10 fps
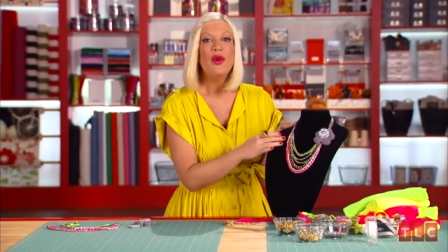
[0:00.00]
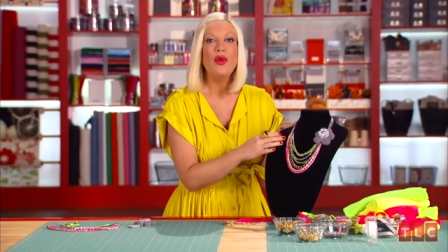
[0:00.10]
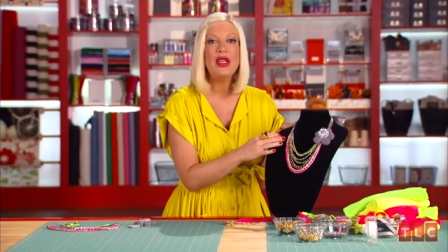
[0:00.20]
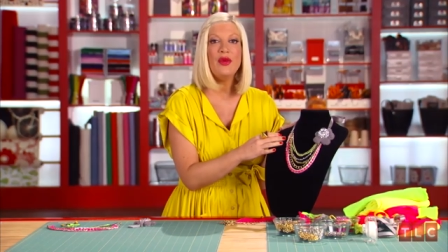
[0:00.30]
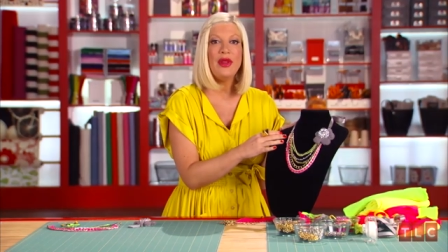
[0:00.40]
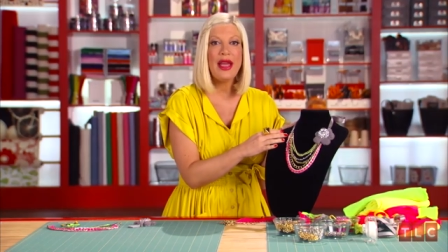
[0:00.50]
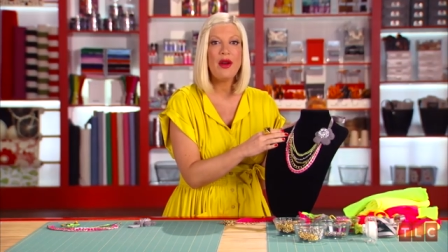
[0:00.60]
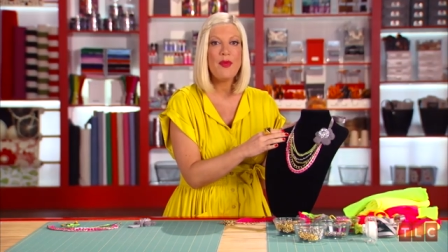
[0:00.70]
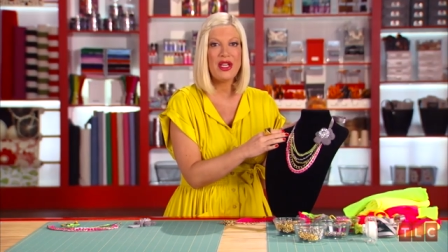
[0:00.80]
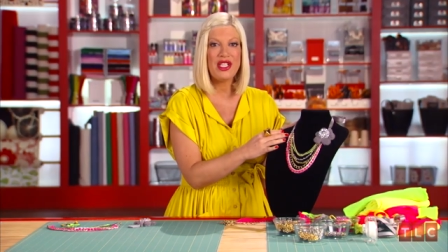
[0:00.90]
when you
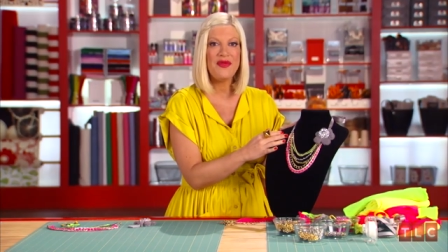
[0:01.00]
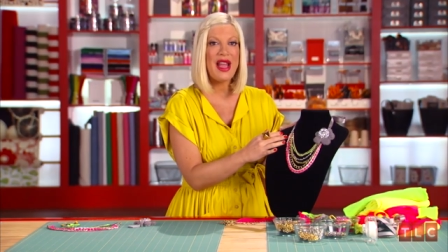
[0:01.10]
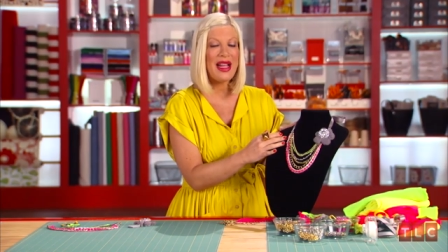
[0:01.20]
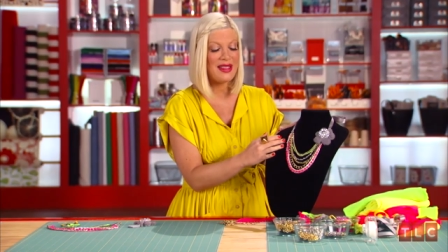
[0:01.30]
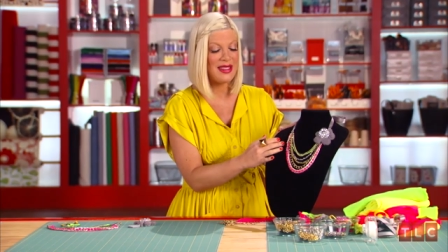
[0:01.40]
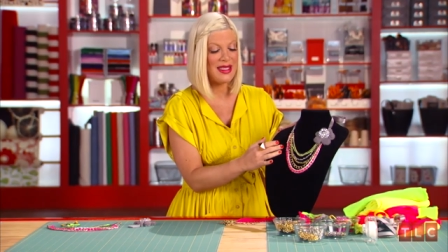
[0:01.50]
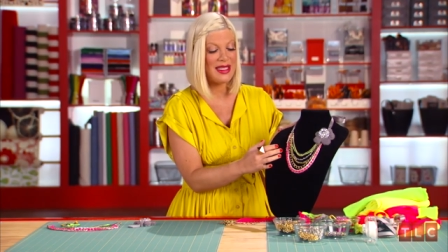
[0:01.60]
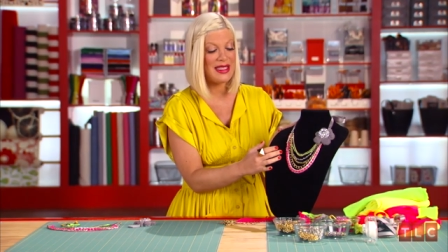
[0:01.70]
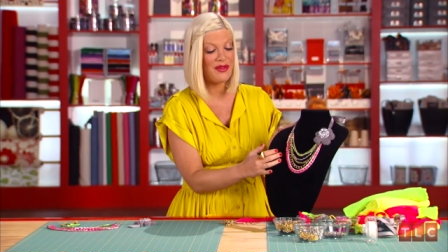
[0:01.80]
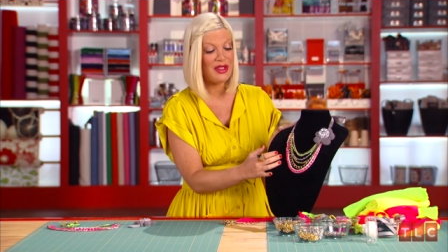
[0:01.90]
layer a bunch of necklaces
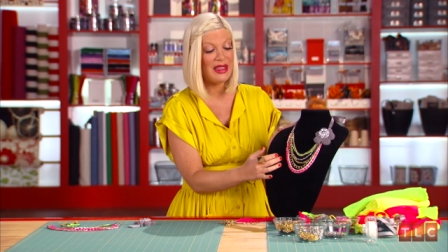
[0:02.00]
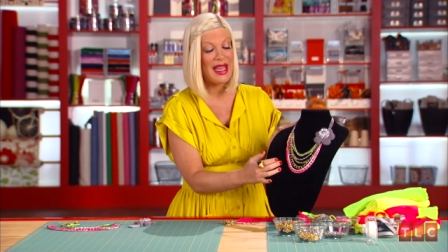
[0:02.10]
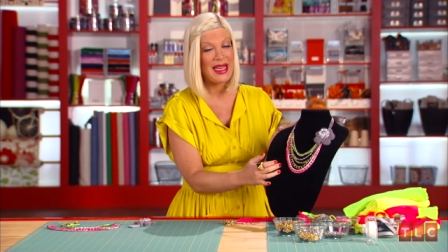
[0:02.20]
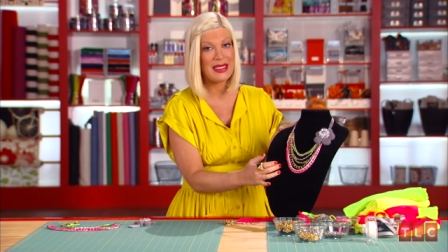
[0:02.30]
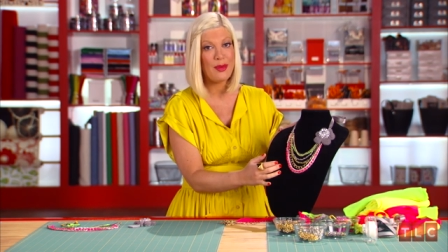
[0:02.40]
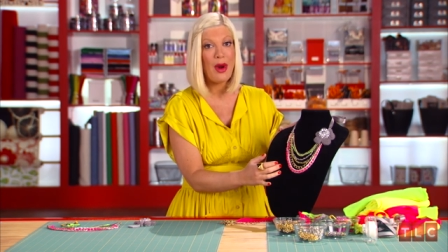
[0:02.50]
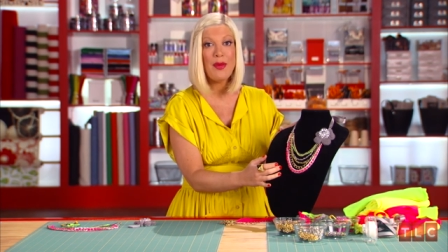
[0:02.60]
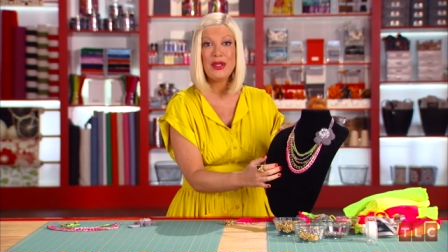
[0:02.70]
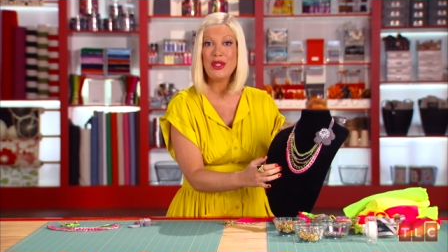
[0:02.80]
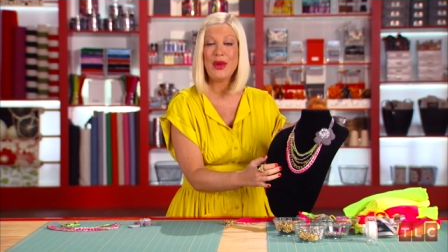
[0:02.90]
at different lengths. The
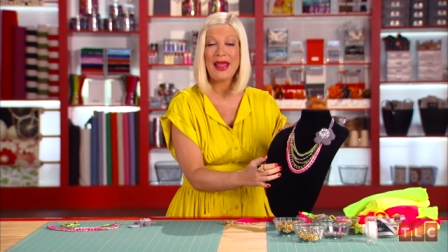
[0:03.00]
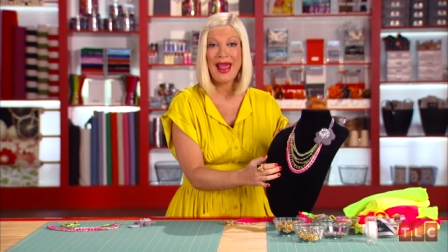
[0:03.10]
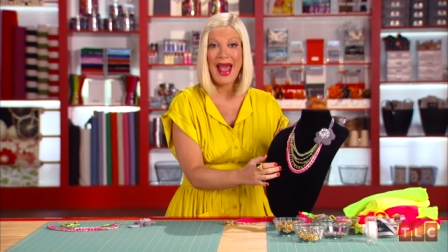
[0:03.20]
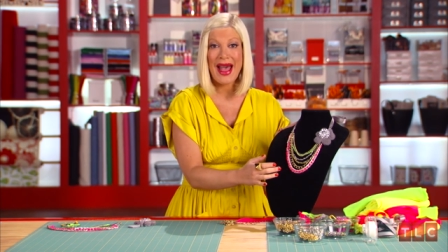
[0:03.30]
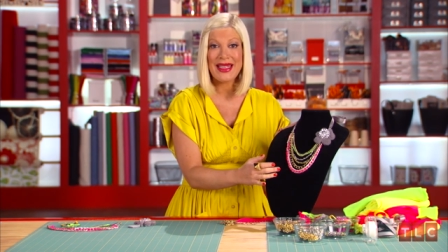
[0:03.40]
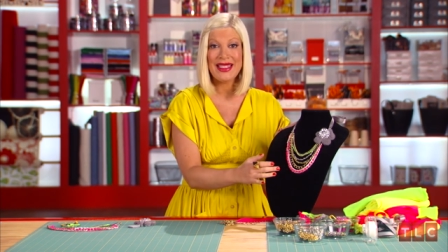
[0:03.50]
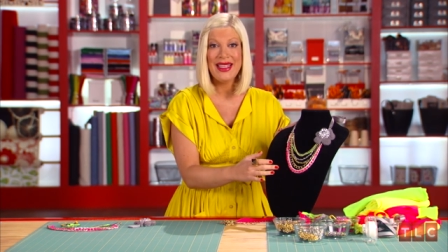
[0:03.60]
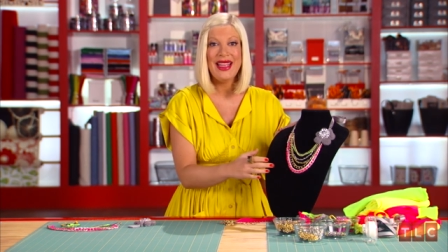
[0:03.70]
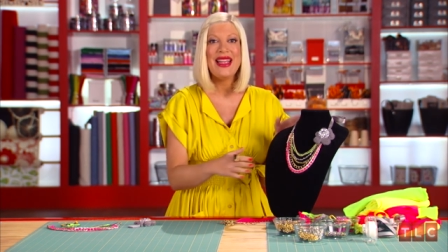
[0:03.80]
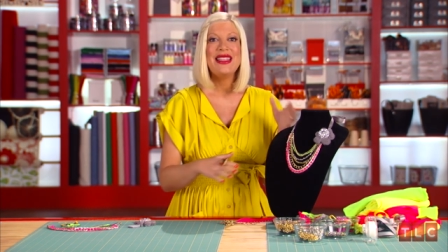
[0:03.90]
problem with doing that
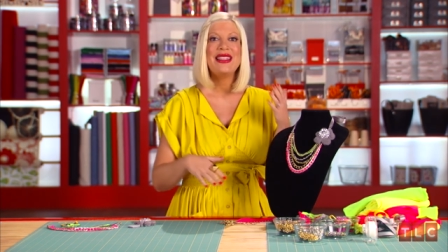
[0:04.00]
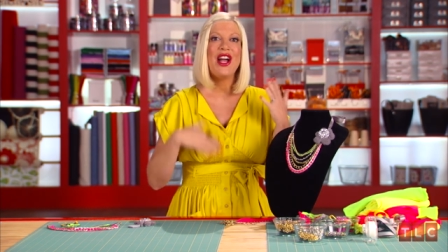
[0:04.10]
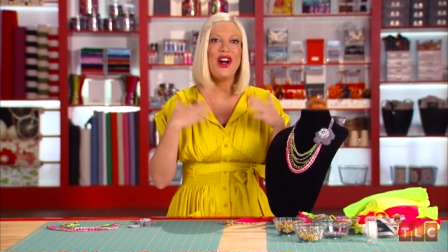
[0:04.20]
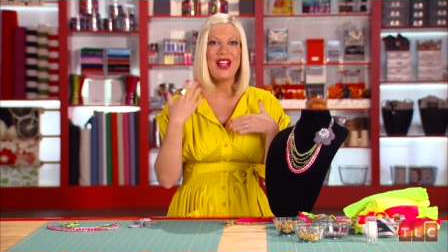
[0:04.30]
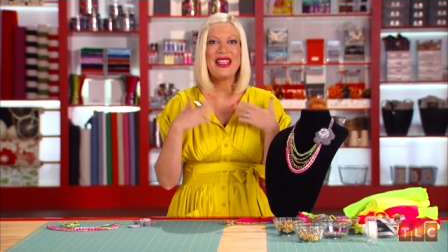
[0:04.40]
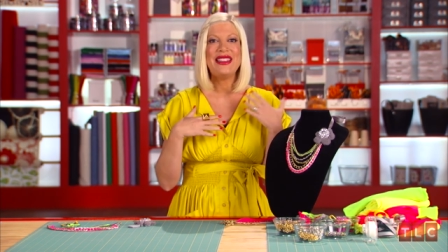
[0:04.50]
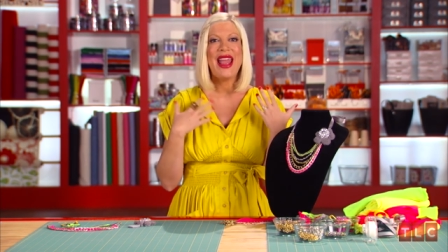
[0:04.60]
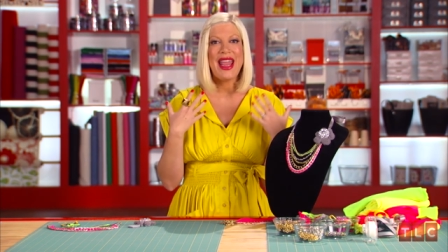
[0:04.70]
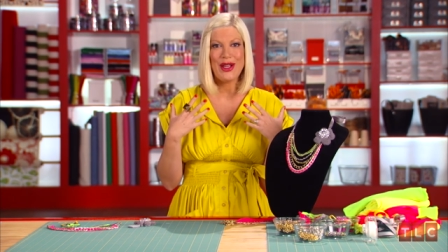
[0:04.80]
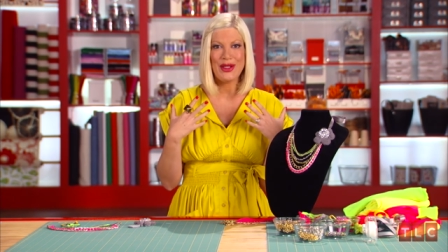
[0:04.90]
is they all get
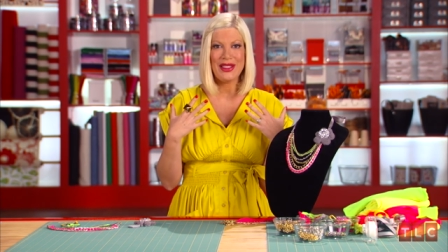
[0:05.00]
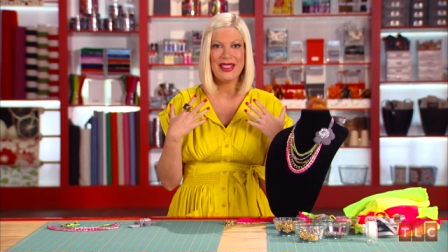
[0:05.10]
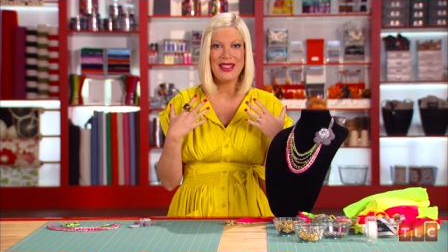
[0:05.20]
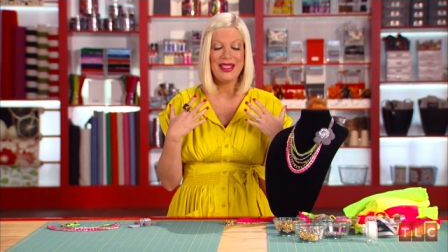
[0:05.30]
tangled.